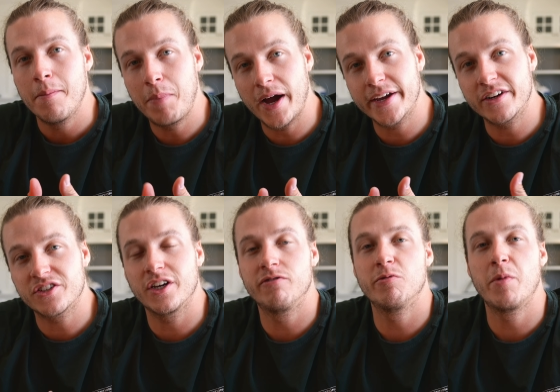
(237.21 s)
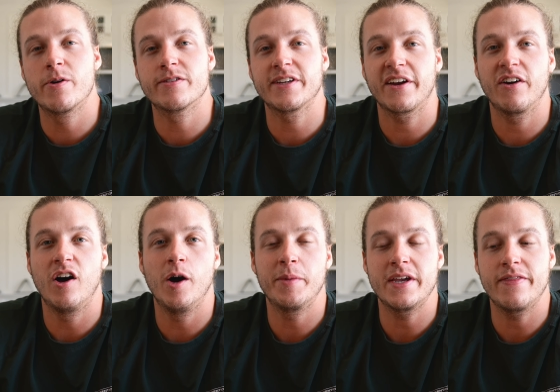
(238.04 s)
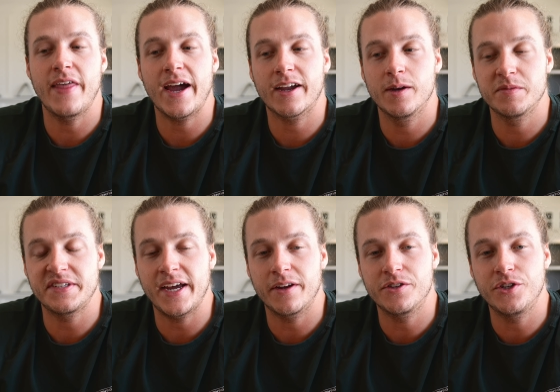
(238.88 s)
buying yourself a motorcycle helmet, and that comes down